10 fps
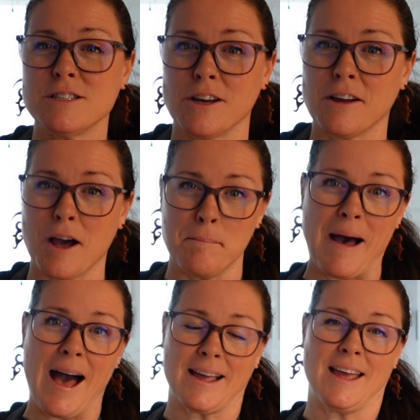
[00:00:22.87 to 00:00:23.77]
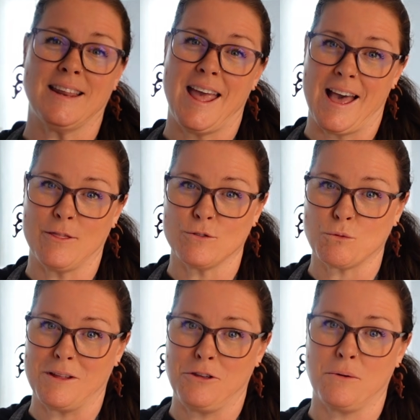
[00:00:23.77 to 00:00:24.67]
was going to come back and can
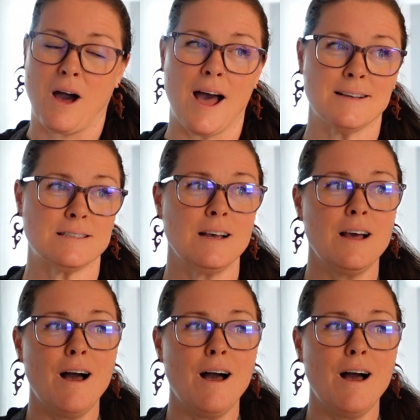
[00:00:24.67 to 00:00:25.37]
those with you guys.